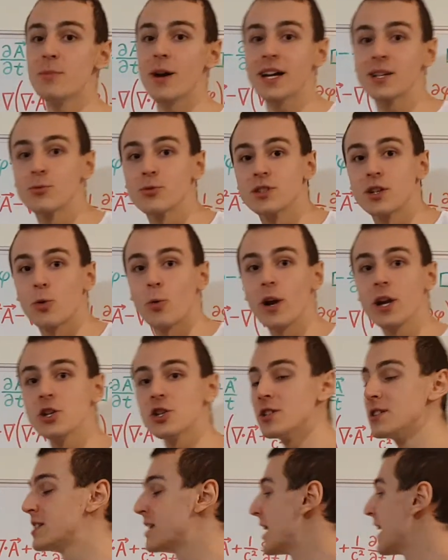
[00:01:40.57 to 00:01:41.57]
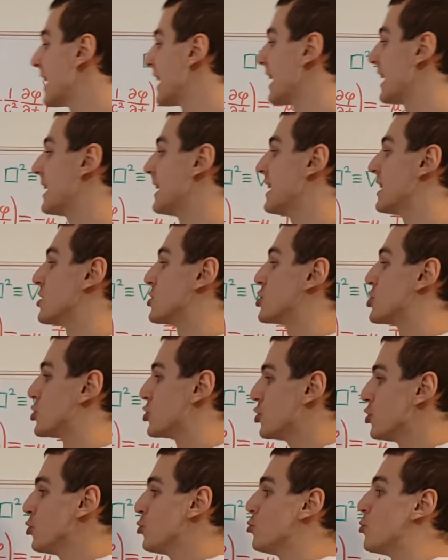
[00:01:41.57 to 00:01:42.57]
Maxwell's equations in
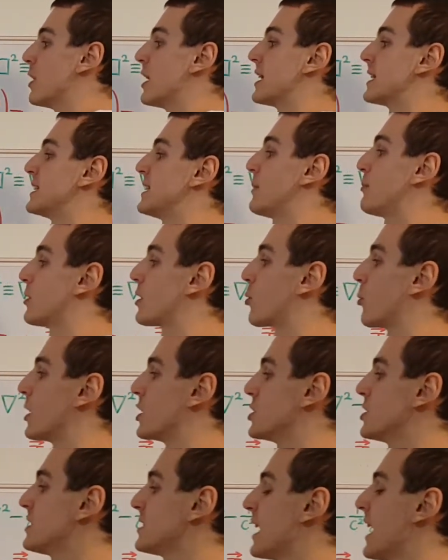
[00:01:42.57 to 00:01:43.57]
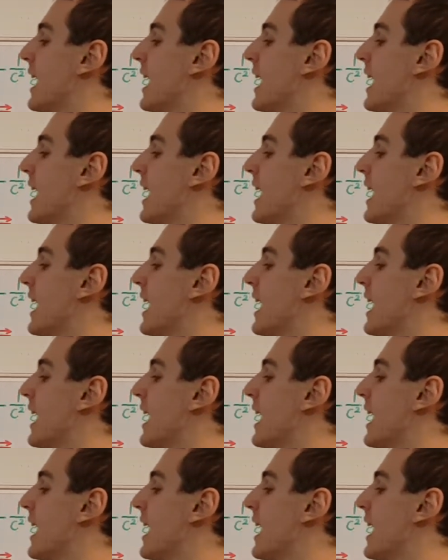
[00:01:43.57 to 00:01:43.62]
two separate equations.